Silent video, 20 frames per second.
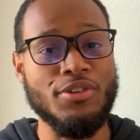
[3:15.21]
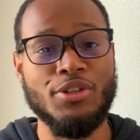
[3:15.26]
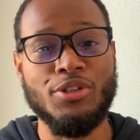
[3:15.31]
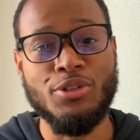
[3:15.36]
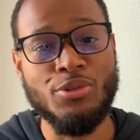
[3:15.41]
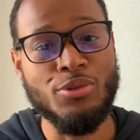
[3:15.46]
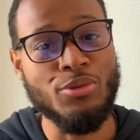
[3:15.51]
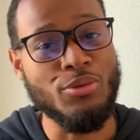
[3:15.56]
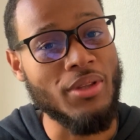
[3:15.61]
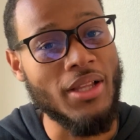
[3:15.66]

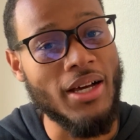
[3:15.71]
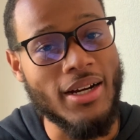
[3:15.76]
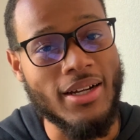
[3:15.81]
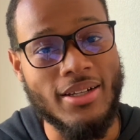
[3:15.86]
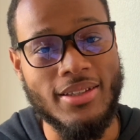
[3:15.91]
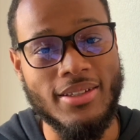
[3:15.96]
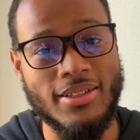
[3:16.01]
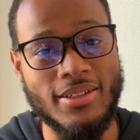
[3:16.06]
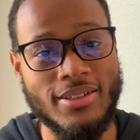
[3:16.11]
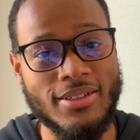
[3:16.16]
you,
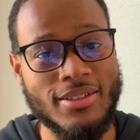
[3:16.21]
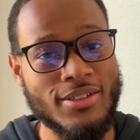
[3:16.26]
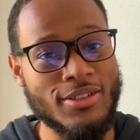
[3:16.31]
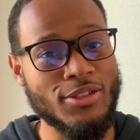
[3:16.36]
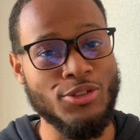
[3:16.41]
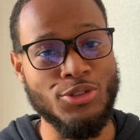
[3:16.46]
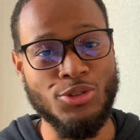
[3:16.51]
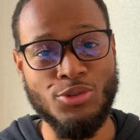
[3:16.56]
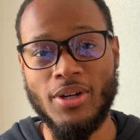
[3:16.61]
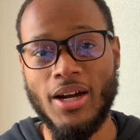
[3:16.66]
luckily,
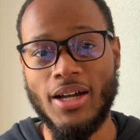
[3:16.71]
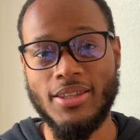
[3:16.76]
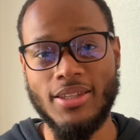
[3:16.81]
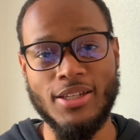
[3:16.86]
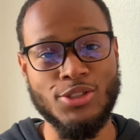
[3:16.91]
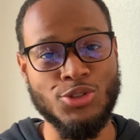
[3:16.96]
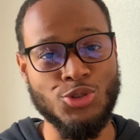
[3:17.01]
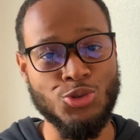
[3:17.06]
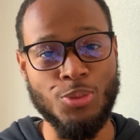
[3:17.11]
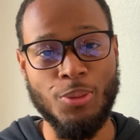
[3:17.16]
you got
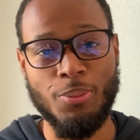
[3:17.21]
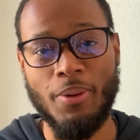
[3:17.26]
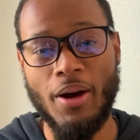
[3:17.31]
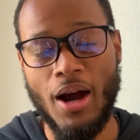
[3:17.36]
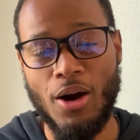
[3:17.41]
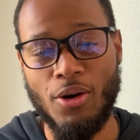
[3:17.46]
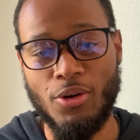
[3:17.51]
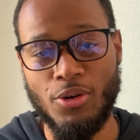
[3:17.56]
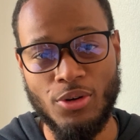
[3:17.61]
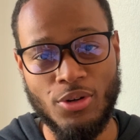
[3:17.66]
that
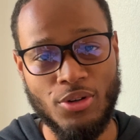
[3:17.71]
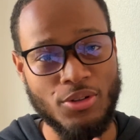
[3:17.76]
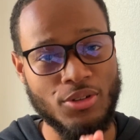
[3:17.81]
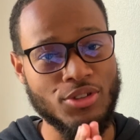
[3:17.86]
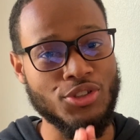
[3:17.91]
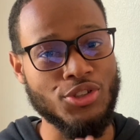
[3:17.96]
superpower.